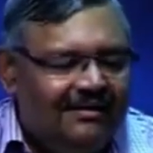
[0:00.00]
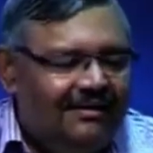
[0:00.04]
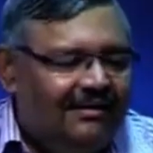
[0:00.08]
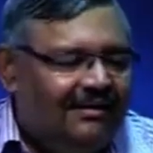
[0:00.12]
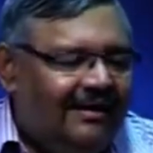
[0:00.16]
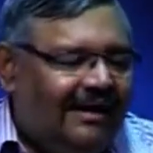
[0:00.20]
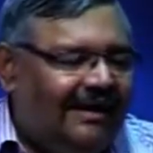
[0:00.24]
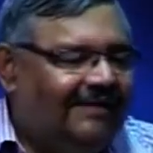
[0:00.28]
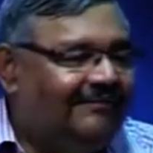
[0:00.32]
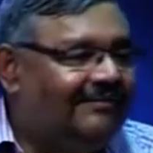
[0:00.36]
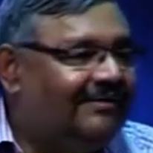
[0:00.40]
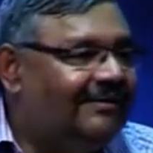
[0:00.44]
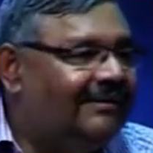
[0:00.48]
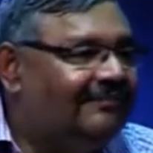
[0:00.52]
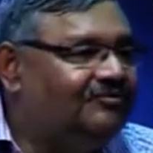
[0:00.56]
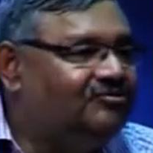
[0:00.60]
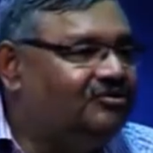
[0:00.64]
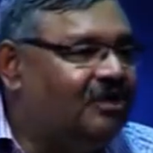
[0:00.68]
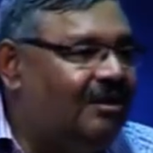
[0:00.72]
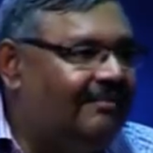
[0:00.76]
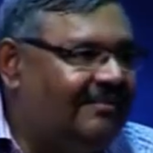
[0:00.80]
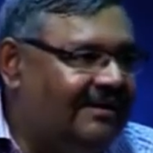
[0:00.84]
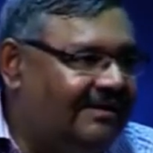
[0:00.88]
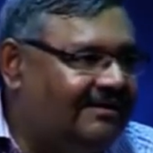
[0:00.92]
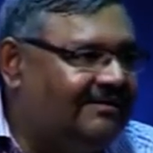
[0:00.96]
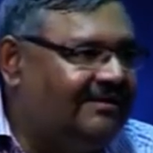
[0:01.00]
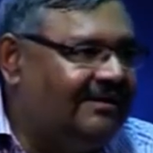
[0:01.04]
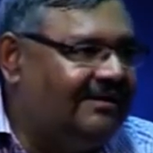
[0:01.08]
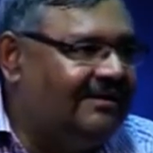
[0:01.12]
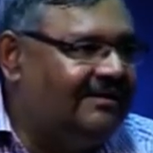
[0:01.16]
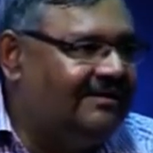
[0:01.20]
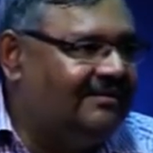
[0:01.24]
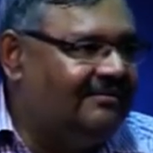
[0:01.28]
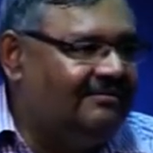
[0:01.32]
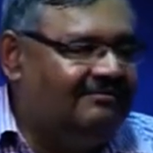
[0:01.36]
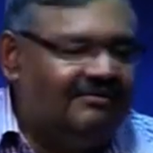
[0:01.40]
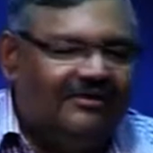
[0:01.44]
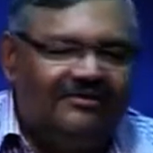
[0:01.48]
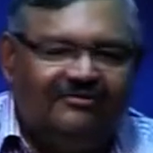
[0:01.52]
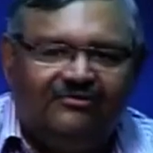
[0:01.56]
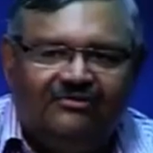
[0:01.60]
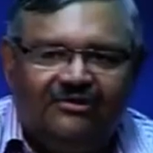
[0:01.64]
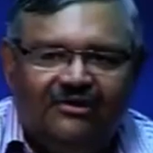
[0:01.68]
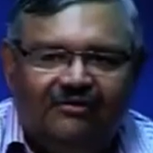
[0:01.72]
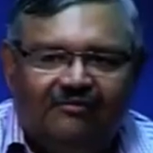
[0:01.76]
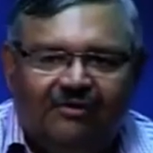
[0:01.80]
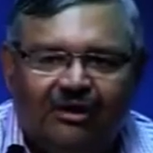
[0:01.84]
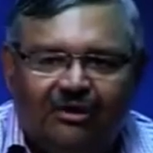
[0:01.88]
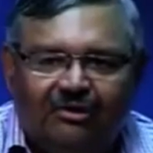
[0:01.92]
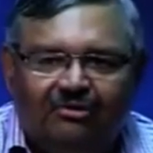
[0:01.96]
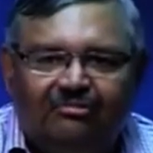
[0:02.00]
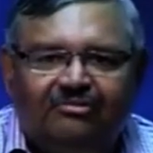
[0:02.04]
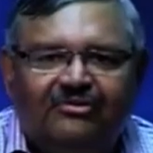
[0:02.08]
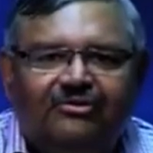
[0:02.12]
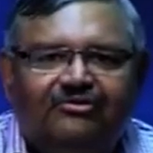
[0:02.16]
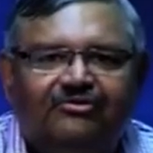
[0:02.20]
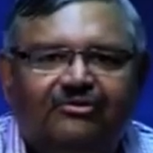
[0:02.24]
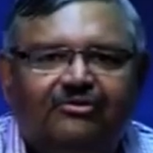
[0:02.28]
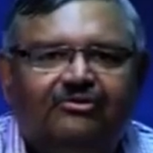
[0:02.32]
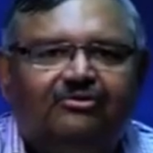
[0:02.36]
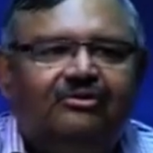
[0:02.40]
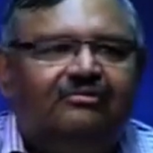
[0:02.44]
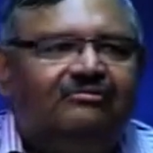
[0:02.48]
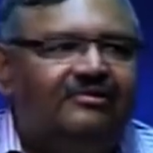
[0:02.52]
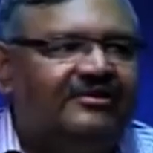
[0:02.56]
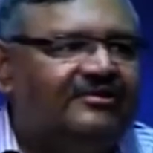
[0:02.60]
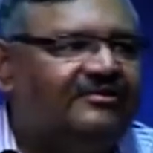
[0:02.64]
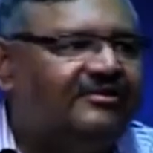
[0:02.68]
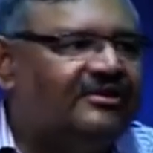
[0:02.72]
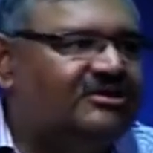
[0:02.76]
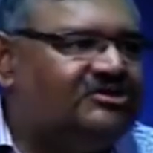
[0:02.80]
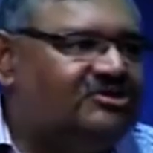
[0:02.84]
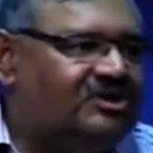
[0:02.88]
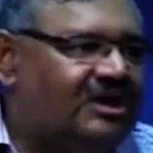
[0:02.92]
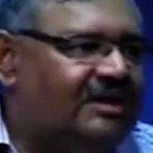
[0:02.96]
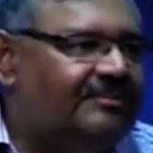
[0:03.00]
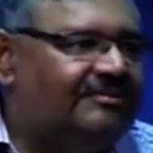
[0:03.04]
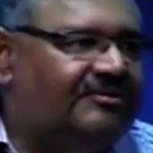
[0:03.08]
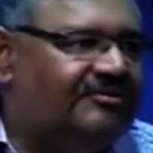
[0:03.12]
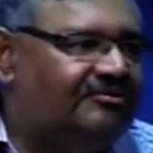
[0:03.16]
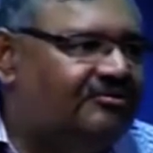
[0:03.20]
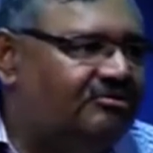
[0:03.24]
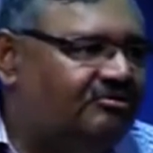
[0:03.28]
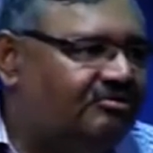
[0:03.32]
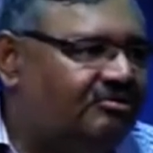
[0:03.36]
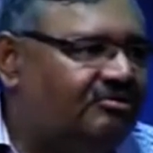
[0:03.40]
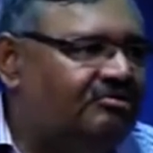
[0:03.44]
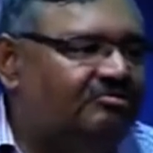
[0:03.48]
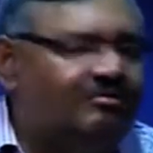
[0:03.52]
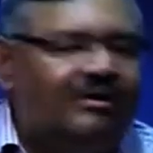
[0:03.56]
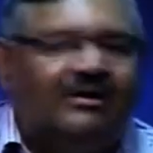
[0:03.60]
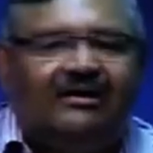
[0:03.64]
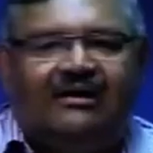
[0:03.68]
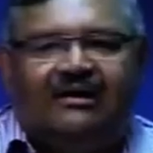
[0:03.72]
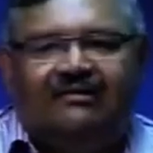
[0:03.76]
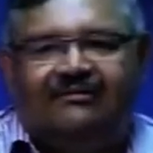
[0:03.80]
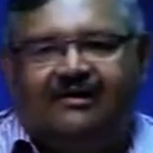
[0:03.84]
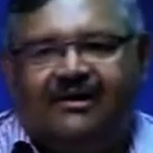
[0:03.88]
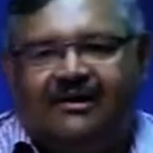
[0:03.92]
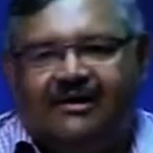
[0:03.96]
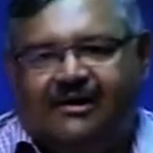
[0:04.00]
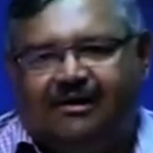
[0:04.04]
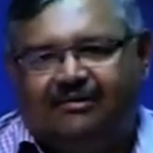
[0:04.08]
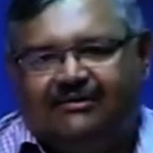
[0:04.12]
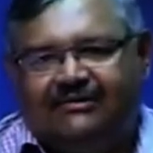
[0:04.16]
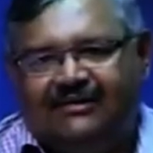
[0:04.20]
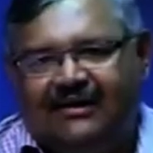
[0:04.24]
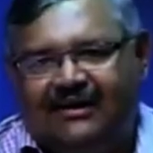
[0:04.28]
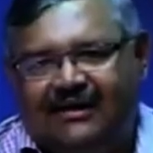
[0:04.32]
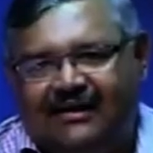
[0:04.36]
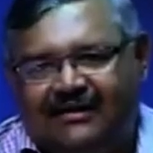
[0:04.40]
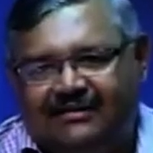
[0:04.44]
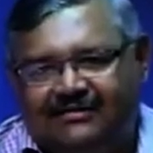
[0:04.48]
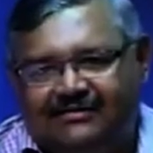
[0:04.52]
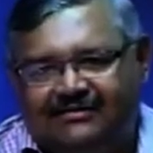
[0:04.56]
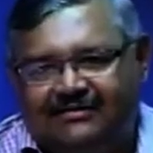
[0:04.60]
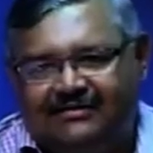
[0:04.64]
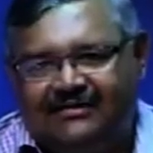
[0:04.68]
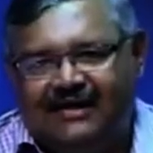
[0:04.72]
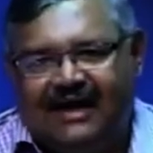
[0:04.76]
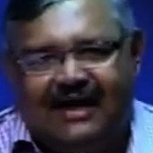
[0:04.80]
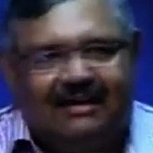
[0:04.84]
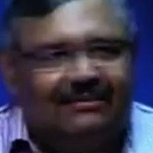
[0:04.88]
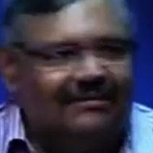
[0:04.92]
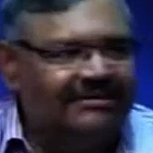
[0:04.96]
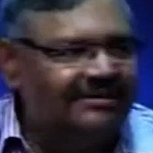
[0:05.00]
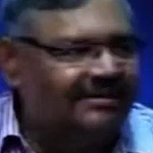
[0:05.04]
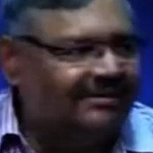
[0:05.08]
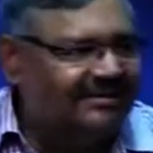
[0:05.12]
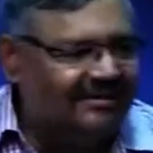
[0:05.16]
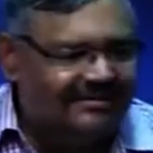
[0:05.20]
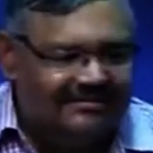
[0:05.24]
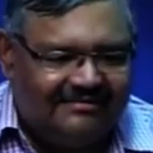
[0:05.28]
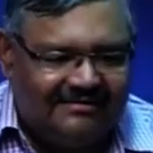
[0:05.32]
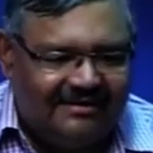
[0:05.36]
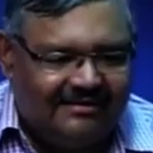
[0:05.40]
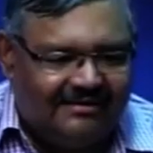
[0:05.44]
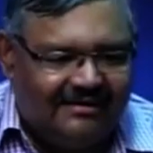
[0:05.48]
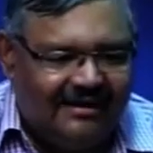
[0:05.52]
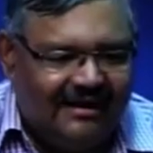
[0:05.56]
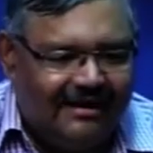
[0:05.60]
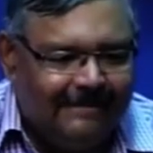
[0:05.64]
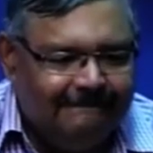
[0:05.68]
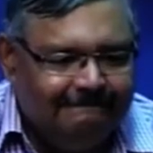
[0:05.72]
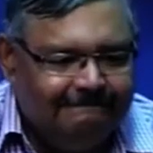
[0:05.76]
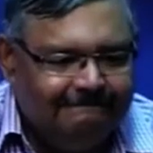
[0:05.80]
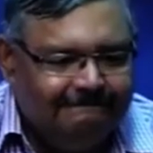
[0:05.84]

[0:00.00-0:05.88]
And we have geometry, once the volume is known, once the shape is known, one can work out the length, diameter, etc.